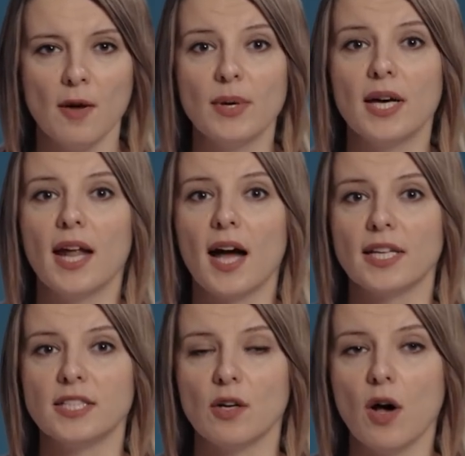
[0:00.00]
But
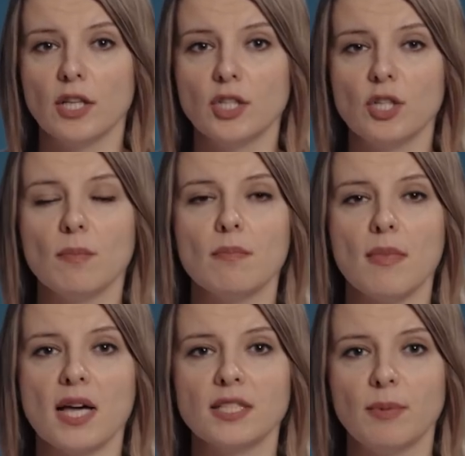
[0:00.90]
ideology
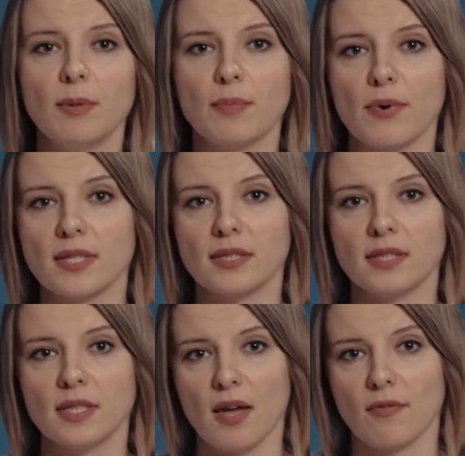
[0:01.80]
must be
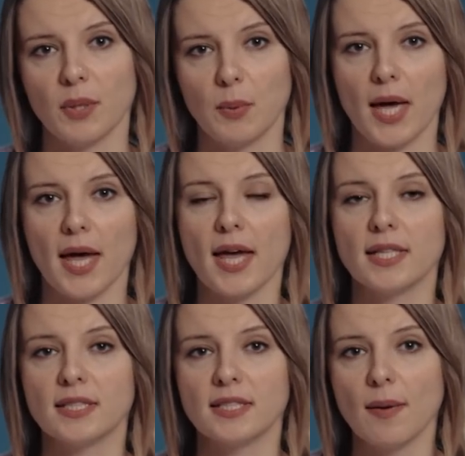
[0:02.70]
present everywhere,
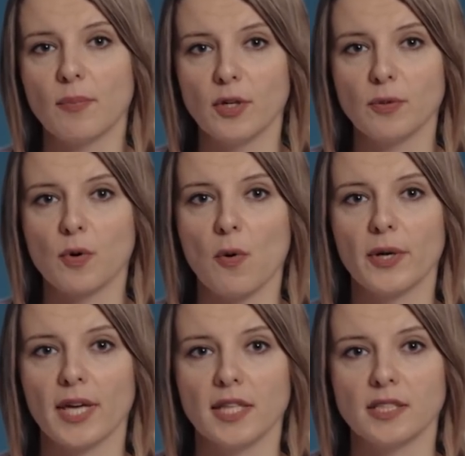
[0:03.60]
and separate
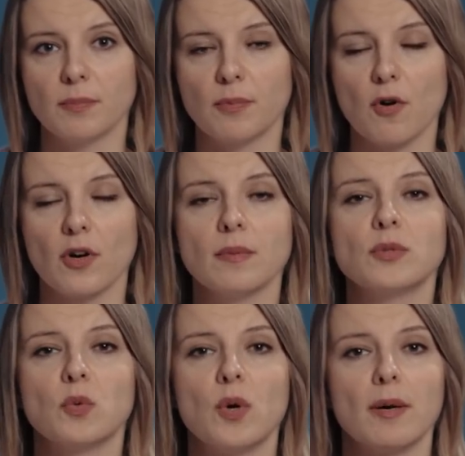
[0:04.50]
propaganda
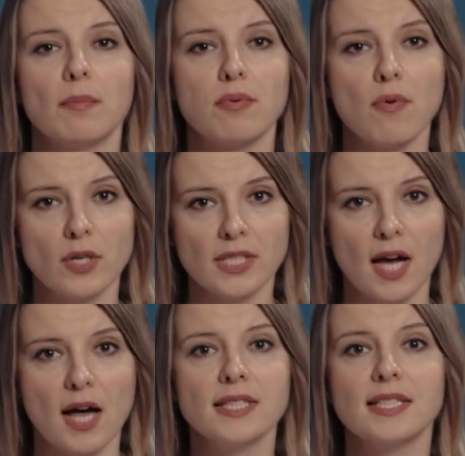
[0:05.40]
programs were
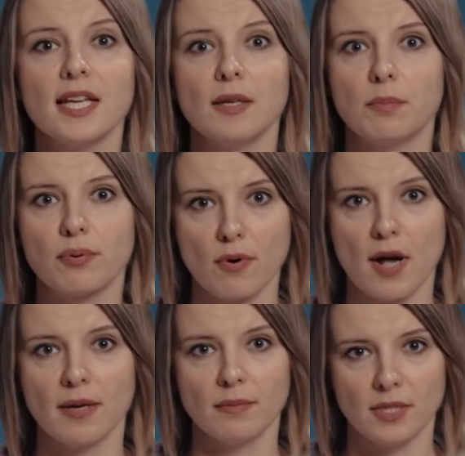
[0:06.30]
broadcast in
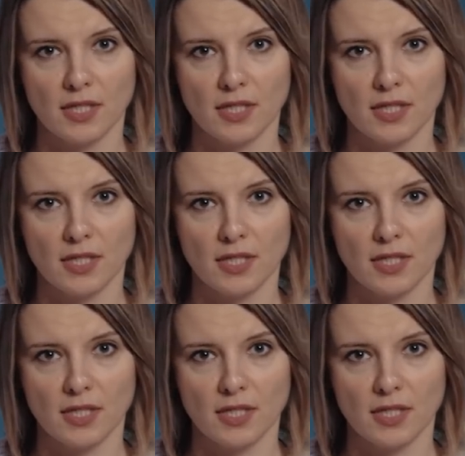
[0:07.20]
prime